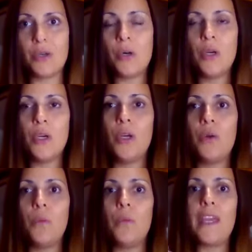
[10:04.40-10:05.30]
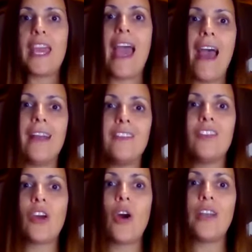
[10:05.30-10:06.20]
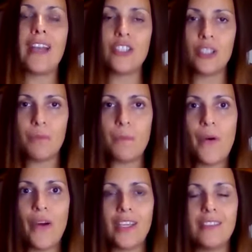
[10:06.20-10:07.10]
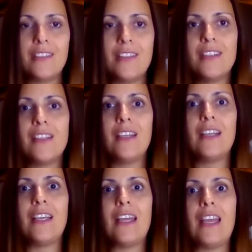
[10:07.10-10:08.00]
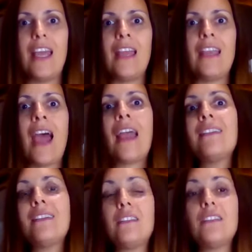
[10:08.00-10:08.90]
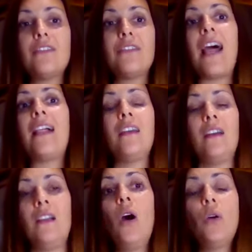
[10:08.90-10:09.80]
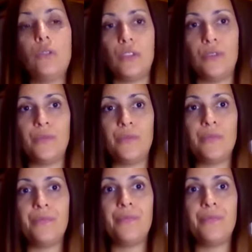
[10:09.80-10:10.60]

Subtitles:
So we had the connection point and I didn't feel alone.